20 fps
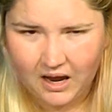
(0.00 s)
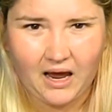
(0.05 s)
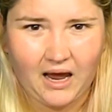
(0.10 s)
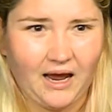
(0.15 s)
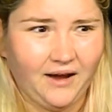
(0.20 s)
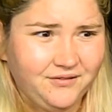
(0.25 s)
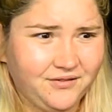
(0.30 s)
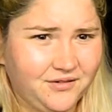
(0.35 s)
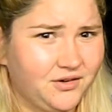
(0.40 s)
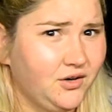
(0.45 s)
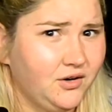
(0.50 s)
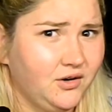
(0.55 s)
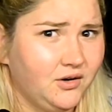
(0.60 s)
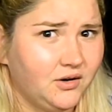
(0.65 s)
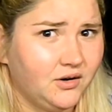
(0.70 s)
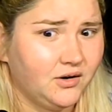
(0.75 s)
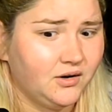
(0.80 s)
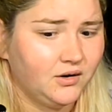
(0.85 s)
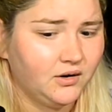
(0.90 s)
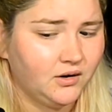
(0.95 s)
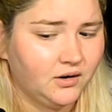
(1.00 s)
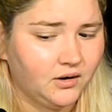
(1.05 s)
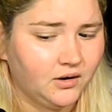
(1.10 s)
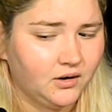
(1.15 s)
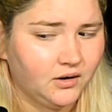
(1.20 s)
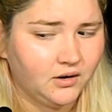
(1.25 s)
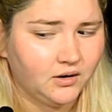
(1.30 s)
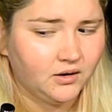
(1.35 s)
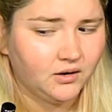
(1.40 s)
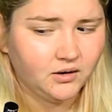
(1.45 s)
after,
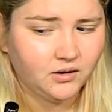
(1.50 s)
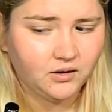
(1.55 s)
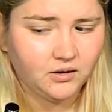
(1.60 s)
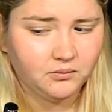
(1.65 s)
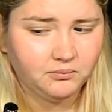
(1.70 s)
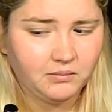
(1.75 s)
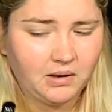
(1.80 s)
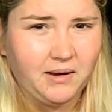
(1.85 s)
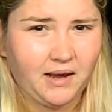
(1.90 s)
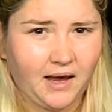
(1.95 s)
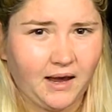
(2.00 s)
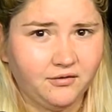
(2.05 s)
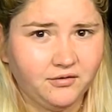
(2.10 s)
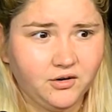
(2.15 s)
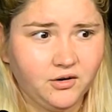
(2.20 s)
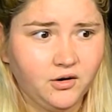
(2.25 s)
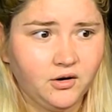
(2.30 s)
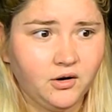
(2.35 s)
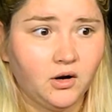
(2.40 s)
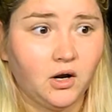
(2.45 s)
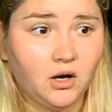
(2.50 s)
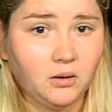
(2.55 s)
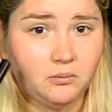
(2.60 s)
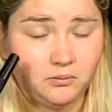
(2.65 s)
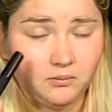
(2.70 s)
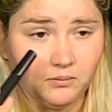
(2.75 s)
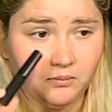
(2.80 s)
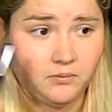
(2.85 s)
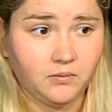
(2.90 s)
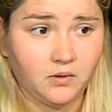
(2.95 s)
maybe after
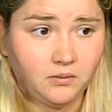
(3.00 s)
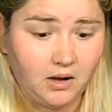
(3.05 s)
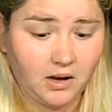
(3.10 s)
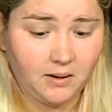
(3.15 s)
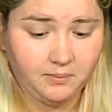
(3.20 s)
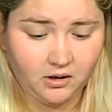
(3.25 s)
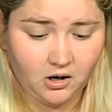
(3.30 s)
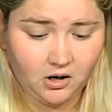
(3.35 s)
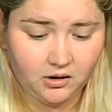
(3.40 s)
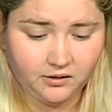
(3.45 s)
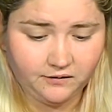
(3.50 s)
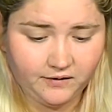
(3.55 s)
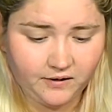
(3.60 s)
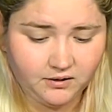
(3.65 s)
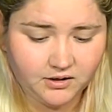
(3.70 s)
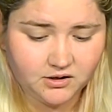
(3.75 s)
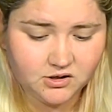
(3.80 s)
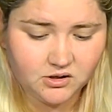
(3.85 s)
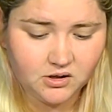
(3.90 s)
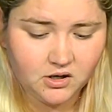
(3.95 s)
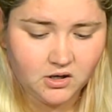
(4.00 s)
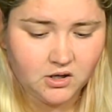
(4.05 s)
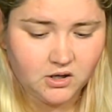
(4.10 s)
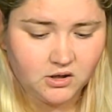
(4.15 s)
I put on the foundation.